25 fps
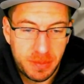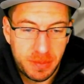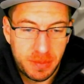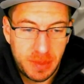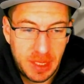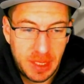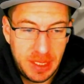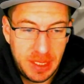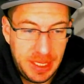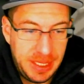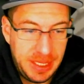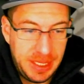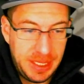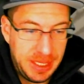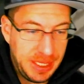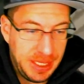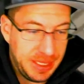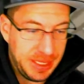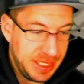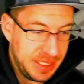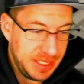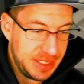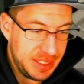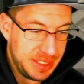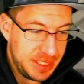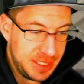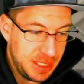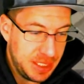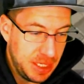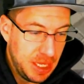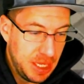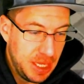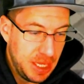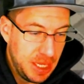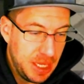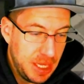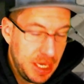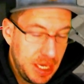like this,
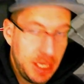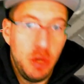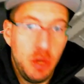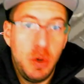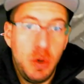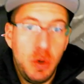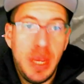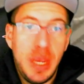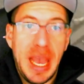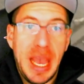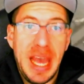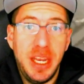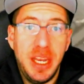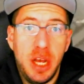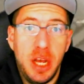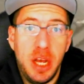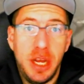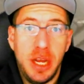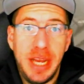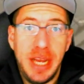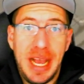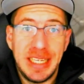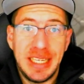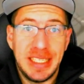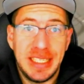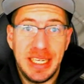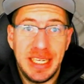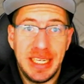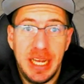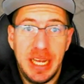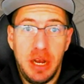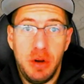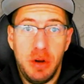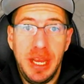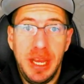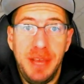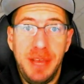you cannot exit out.